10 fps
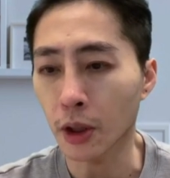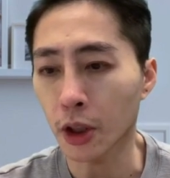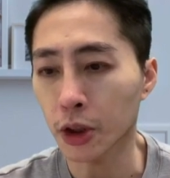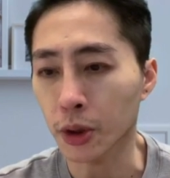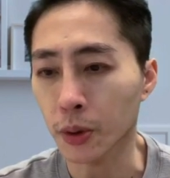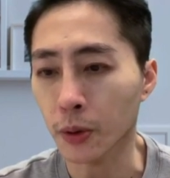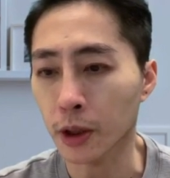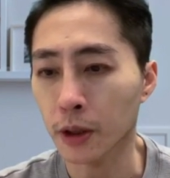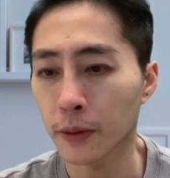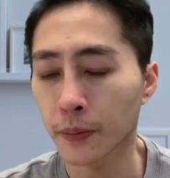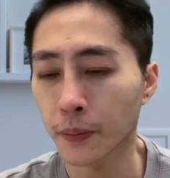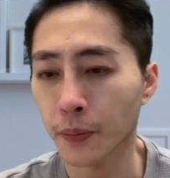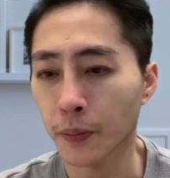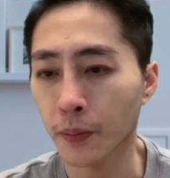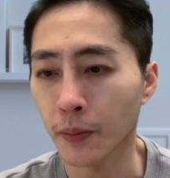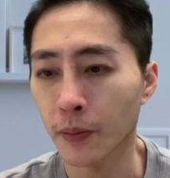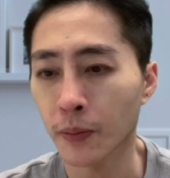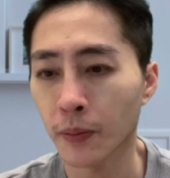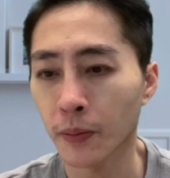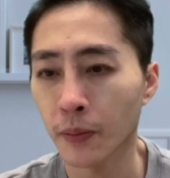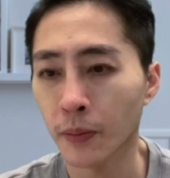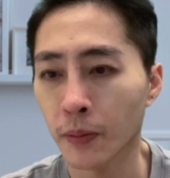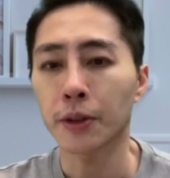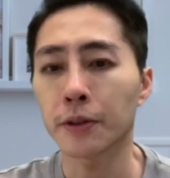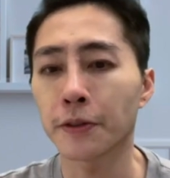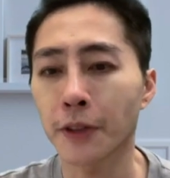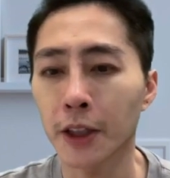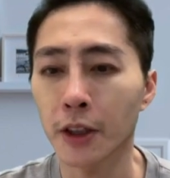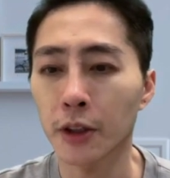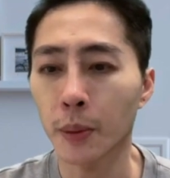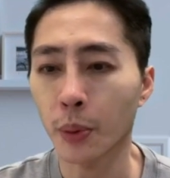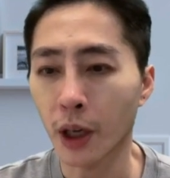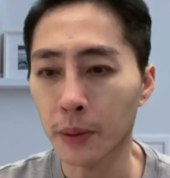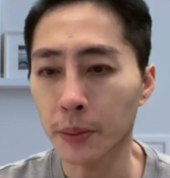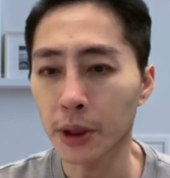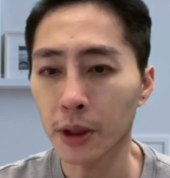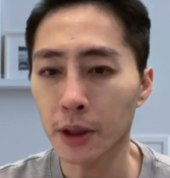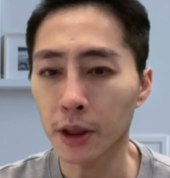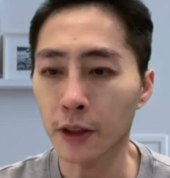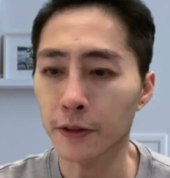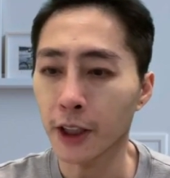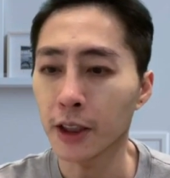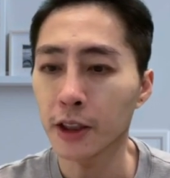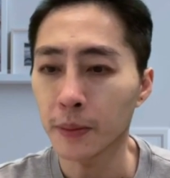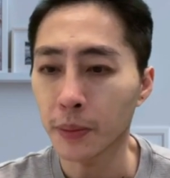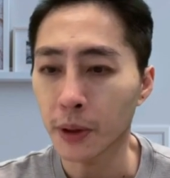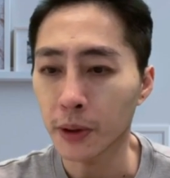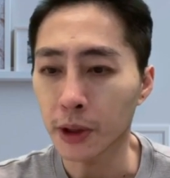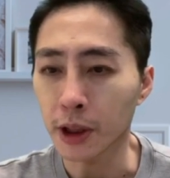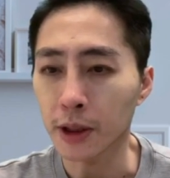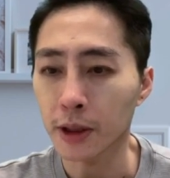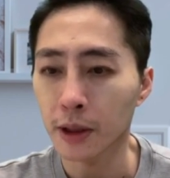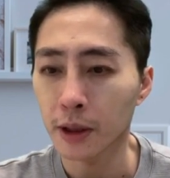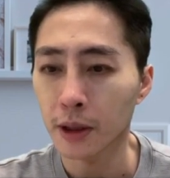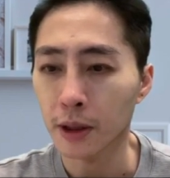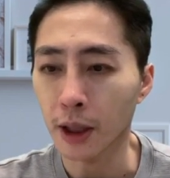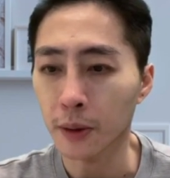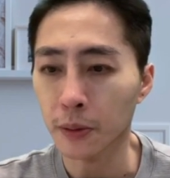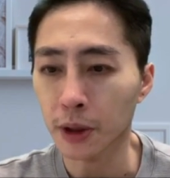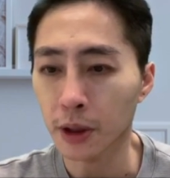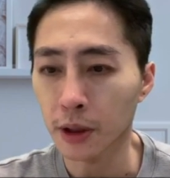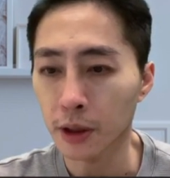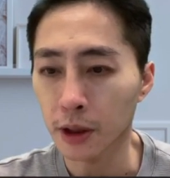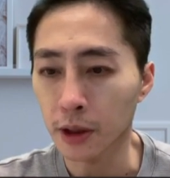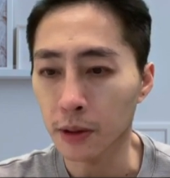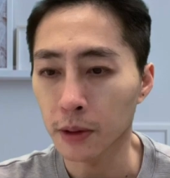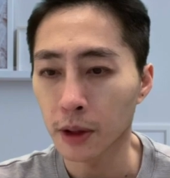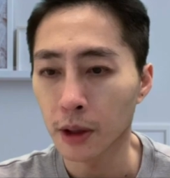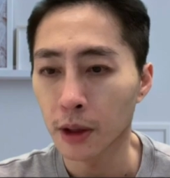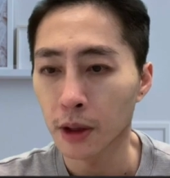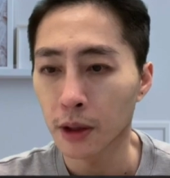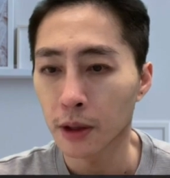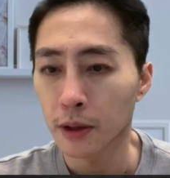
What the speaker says: what's the larger square. For us to find out the probability of any point that we're gonna